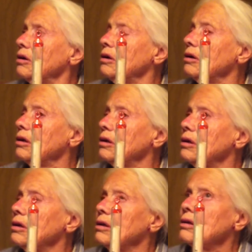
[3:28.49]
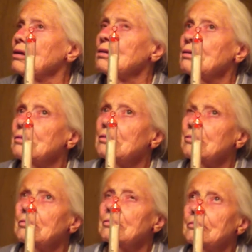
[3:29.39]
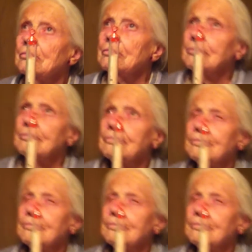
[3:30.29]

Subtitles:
Mom? We waited until it was